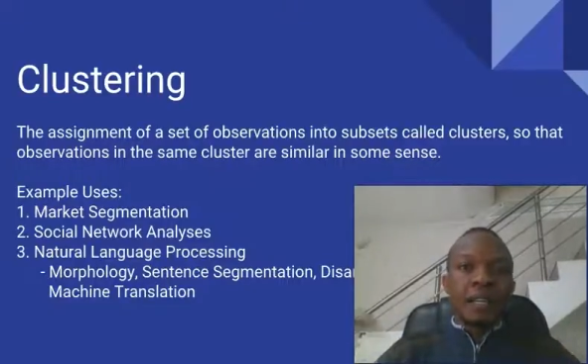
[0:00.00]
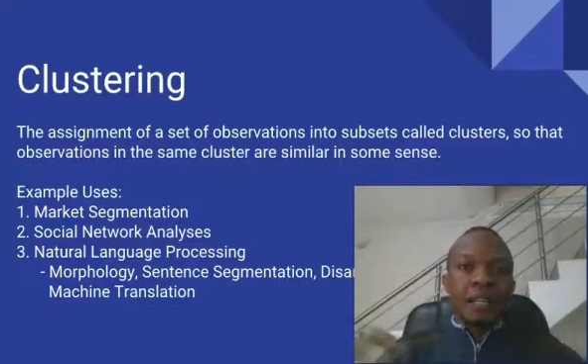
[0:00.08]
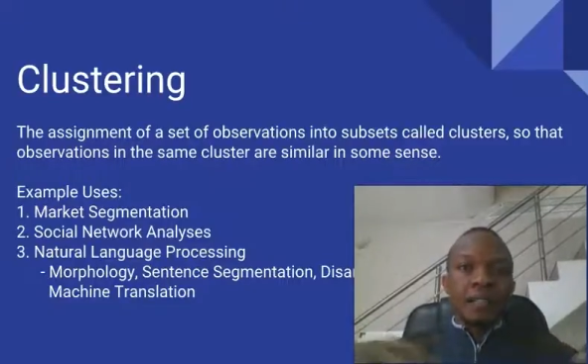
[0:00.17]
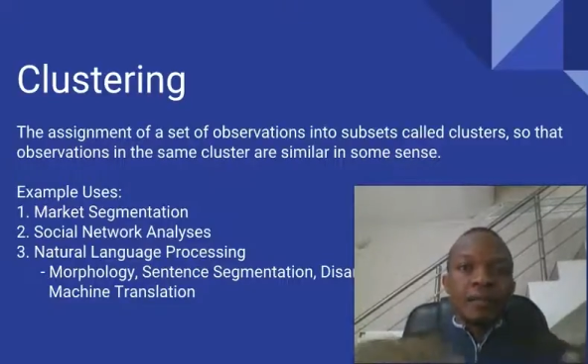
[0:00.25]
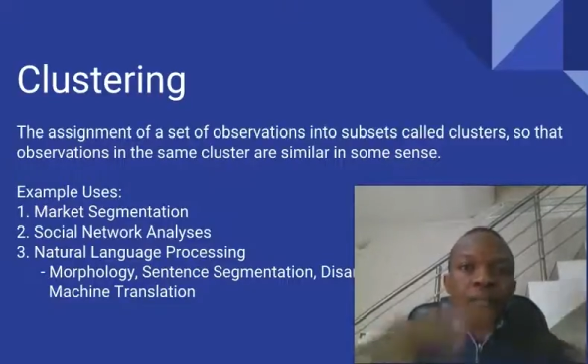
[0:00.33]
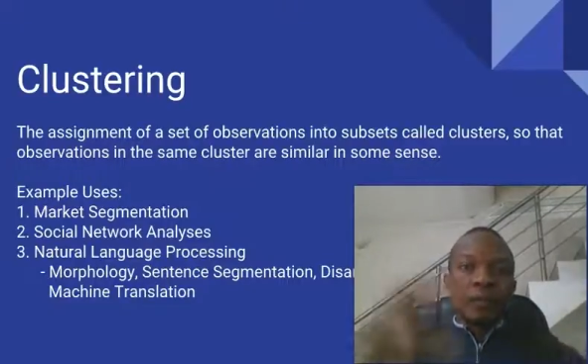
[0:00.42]

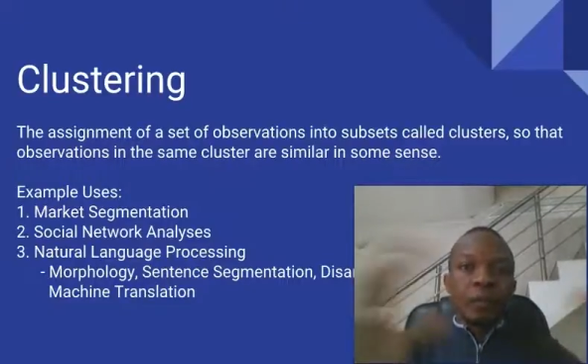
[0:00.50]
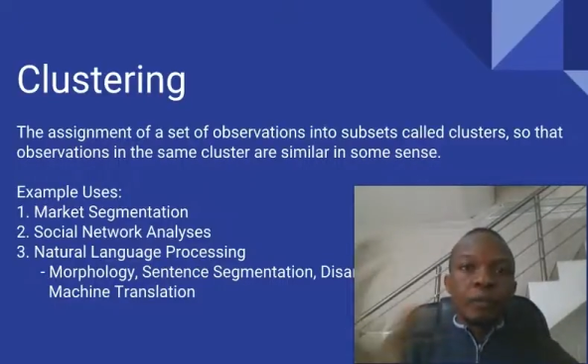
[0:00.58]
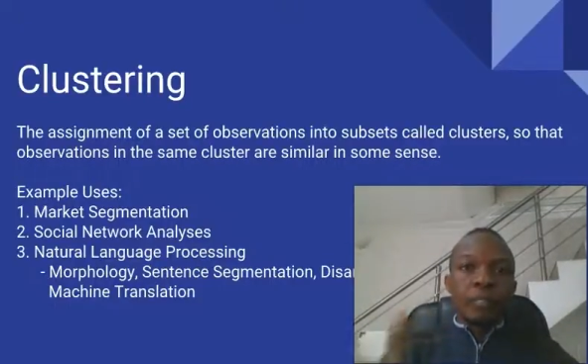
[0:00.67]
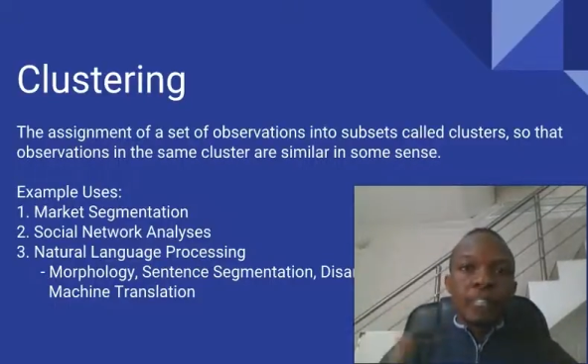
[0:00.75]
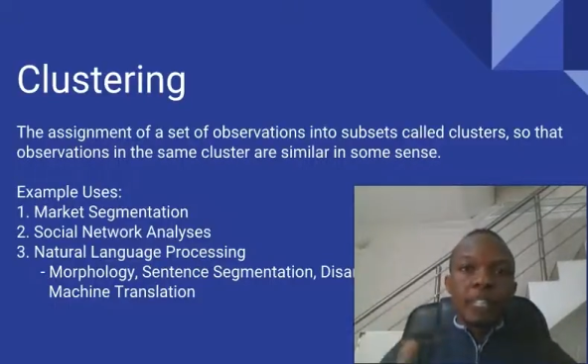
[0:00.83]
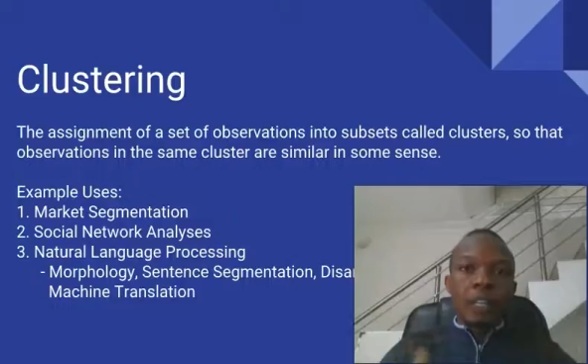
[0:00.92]
it
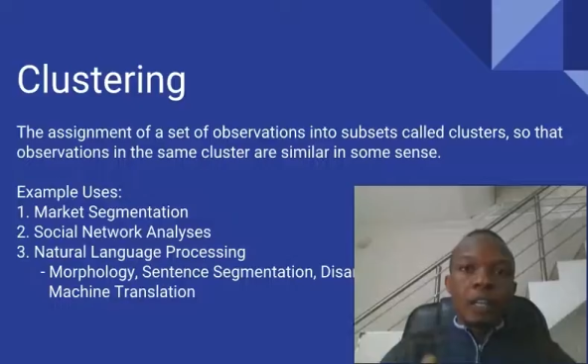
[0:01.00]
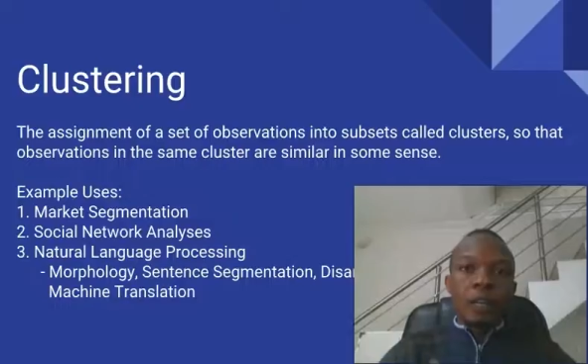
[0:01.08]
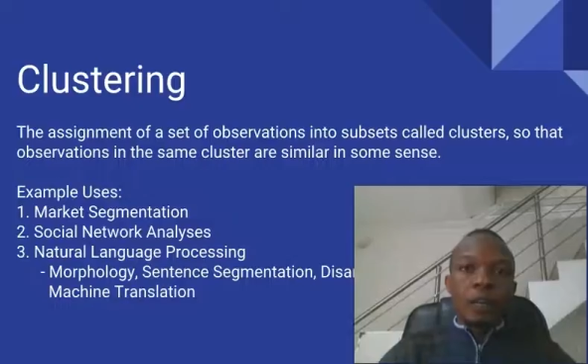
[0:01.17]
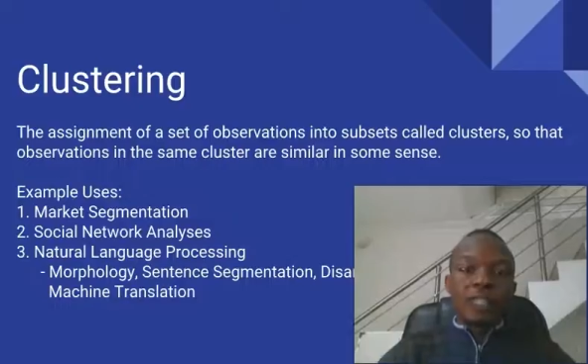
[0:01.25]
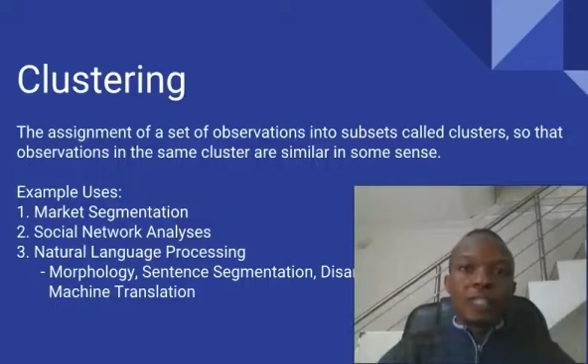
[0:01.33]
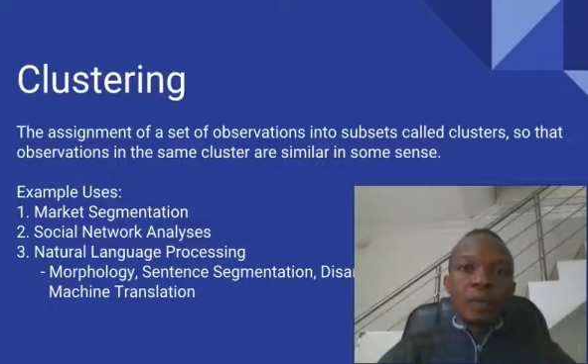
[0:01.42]
forms a
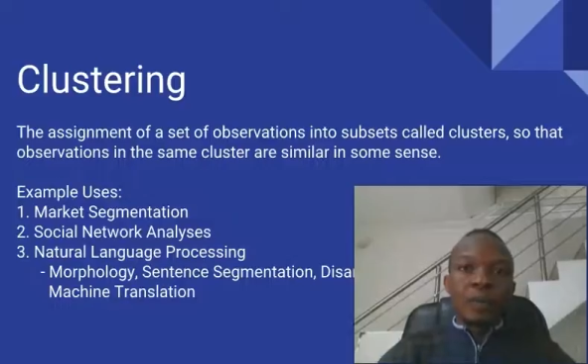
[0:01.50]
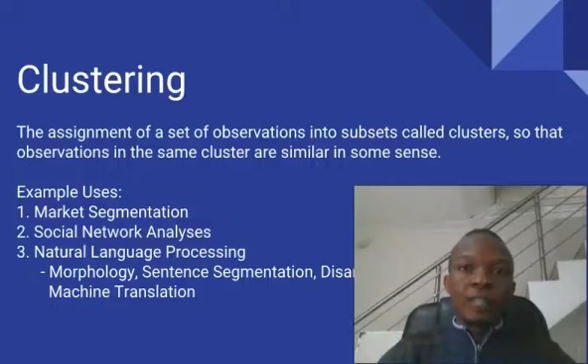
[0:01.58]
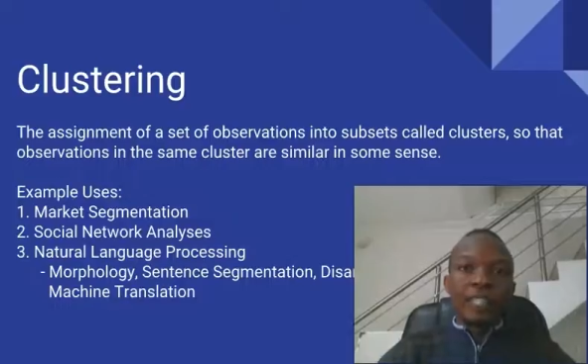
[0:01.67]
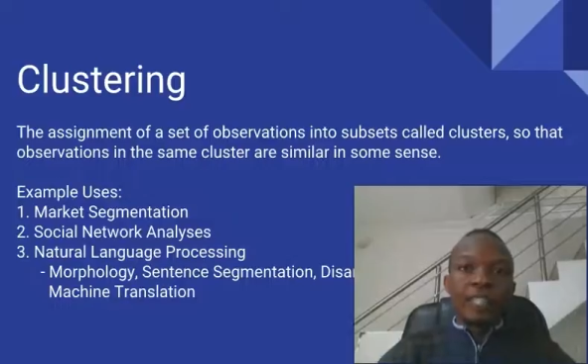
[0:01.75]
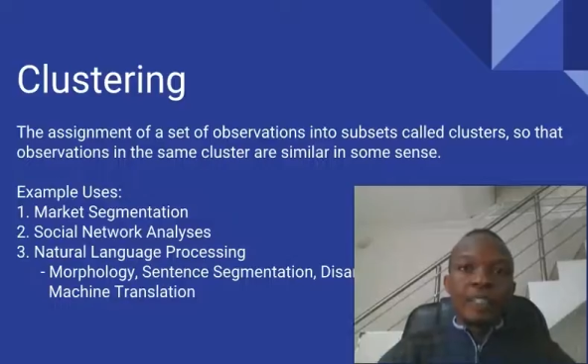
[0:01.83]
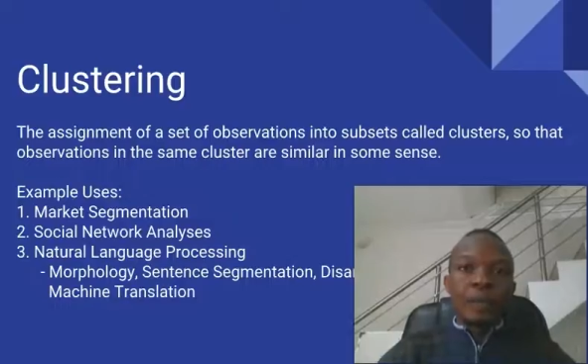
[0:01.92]
cluster
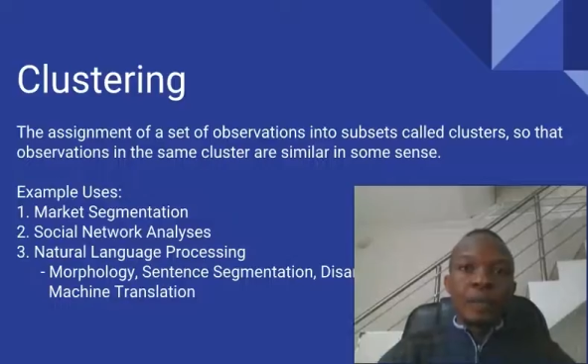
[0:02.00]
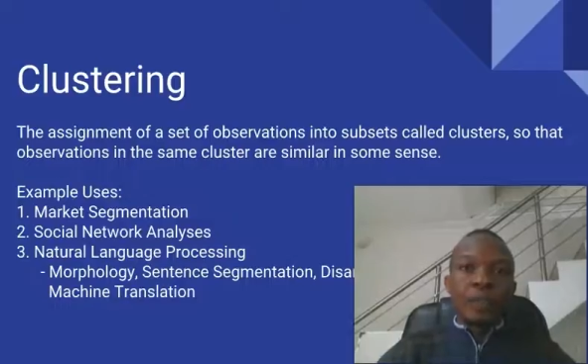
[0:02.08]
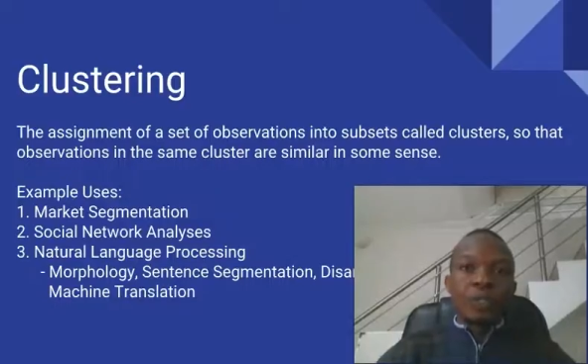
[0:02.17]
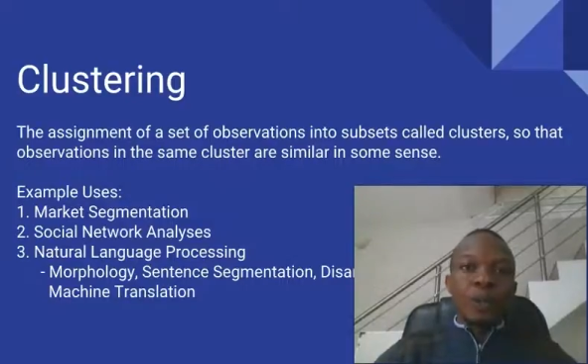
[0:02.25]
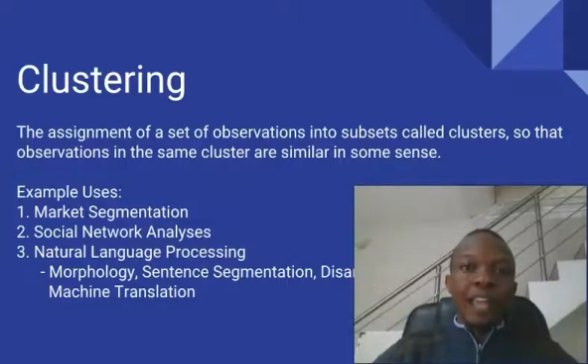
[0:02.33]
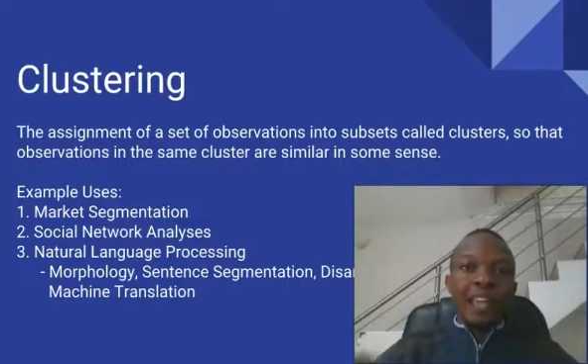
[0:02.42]
with it.
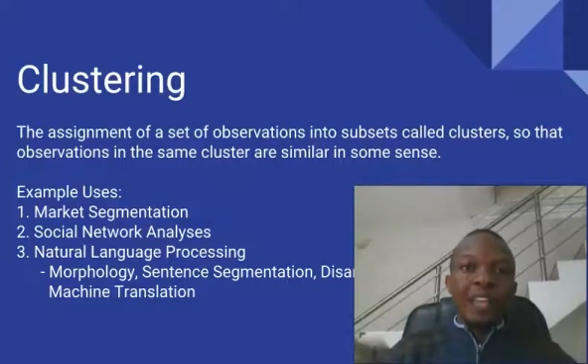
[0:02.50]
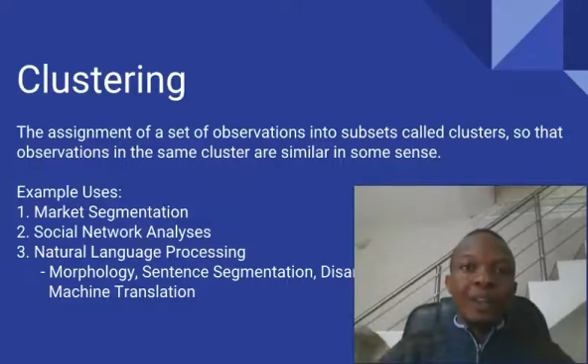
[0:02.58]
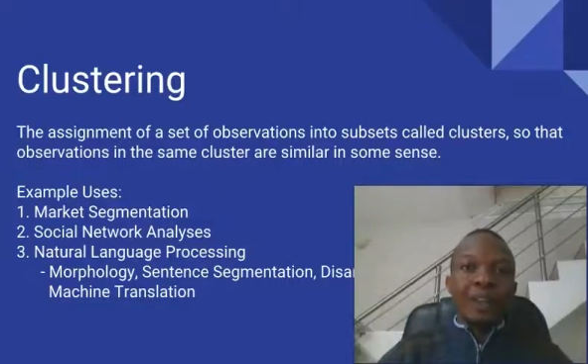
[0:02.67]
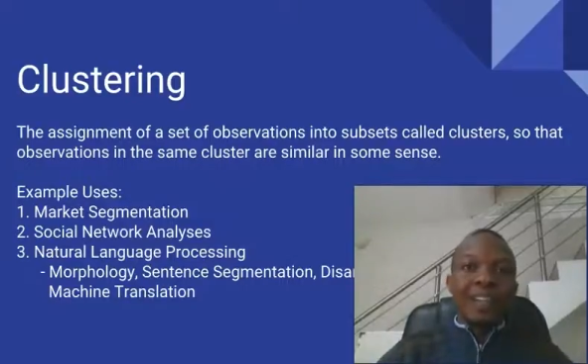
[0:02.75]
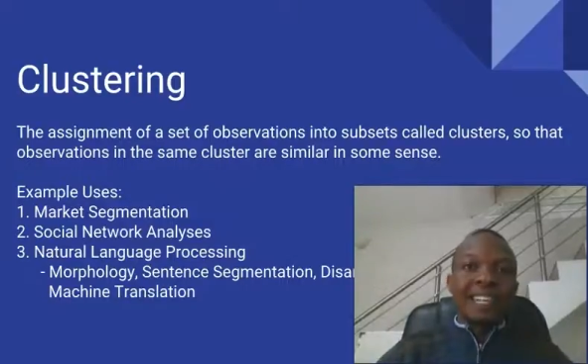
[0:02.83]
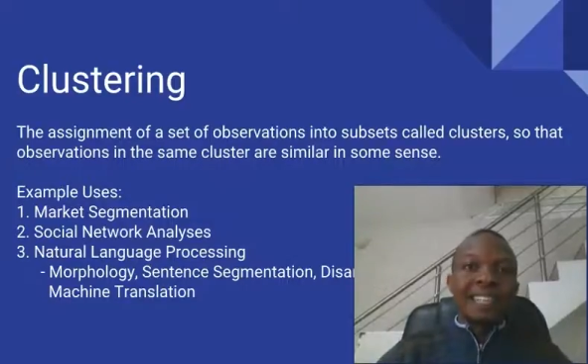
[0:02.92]
So any
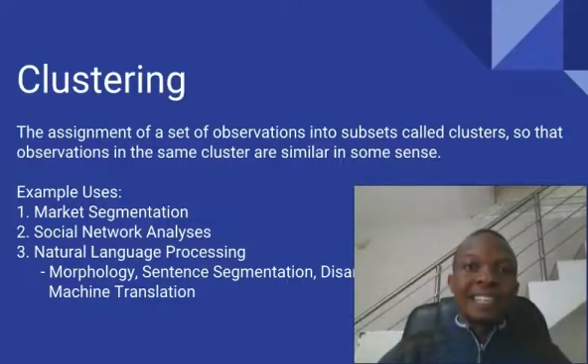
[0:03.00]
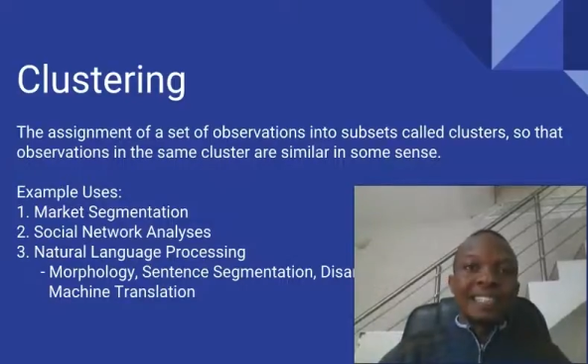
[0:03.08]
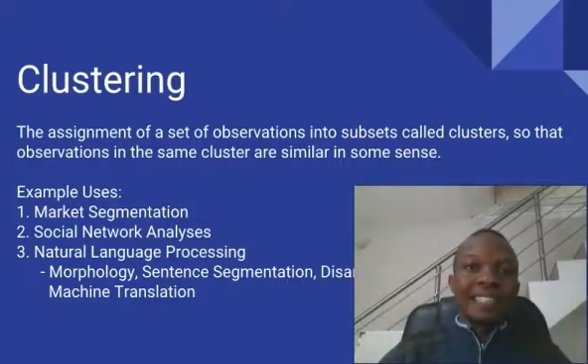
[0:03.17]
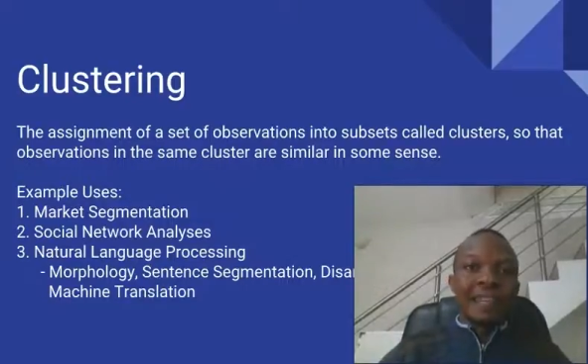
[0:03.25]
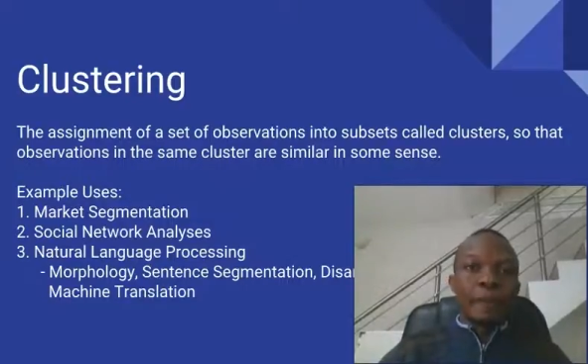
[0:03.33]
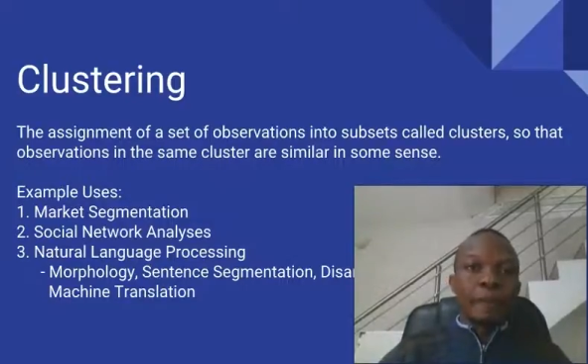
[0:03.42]
other
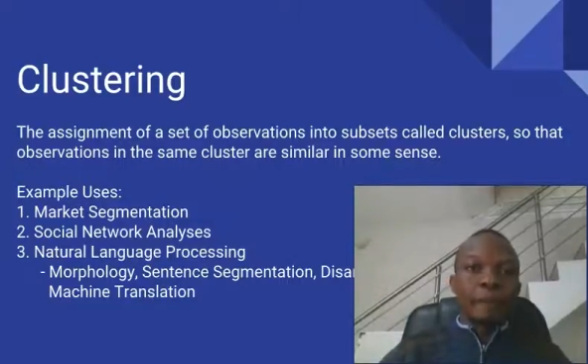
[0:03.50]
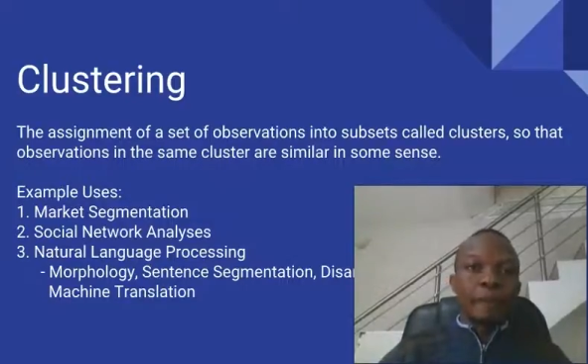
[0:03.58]
data